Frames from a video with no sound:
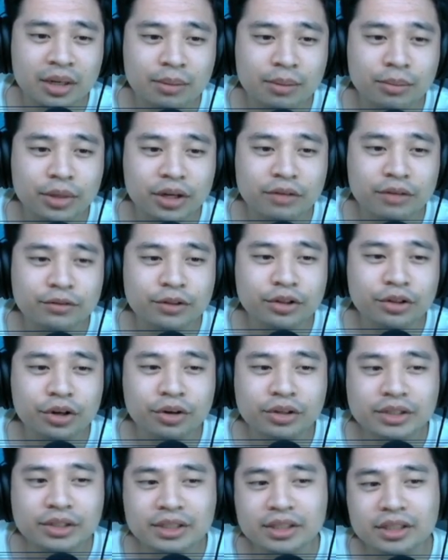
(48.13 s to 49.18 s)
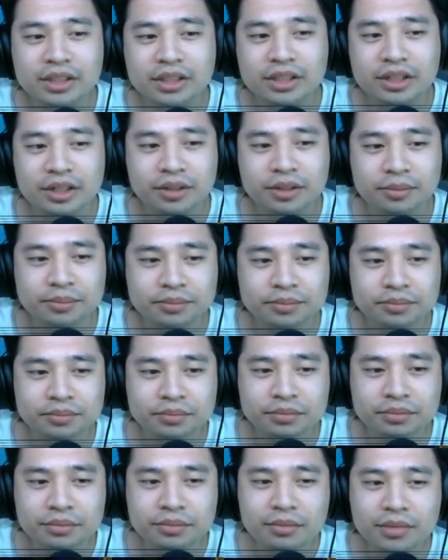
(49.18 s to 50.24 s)
But if you notice here,
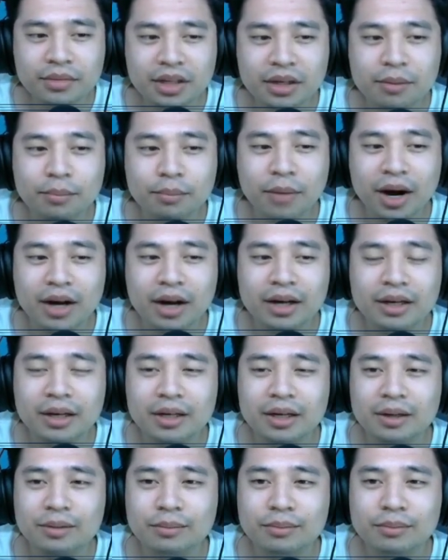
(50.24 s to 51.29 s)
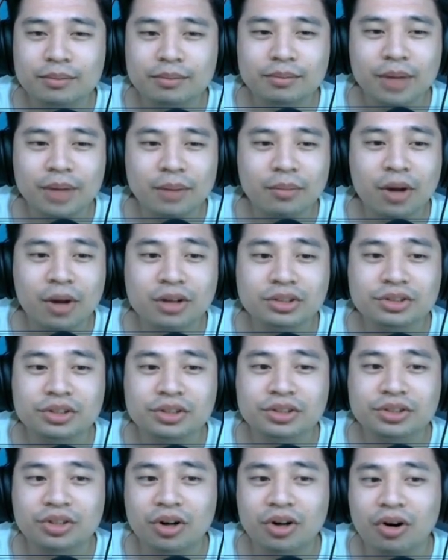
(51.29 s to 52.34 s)
my
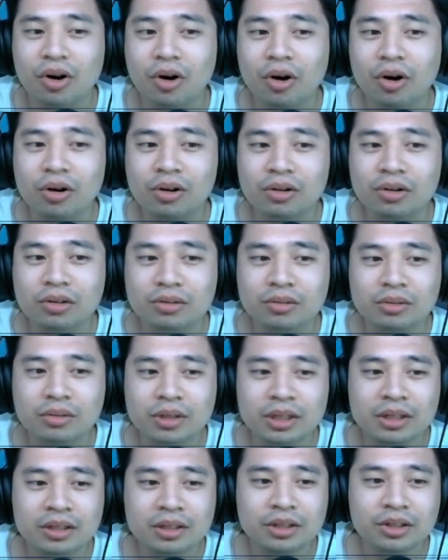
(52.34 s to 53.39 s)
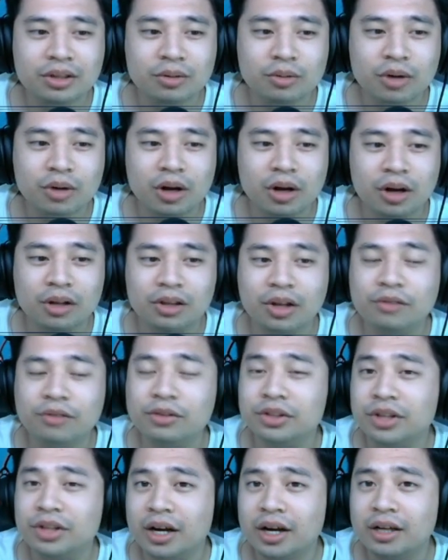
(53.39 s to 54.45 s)
monsters are all level
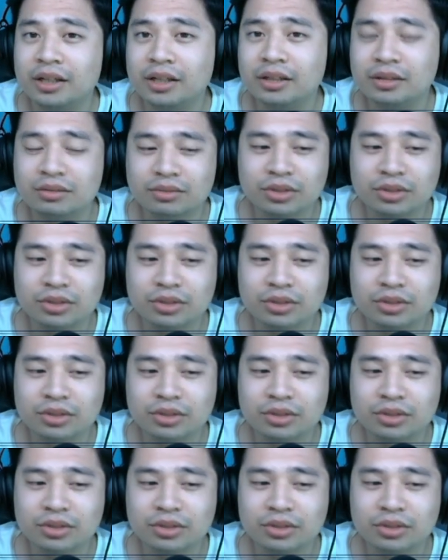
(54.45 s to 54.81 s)
9.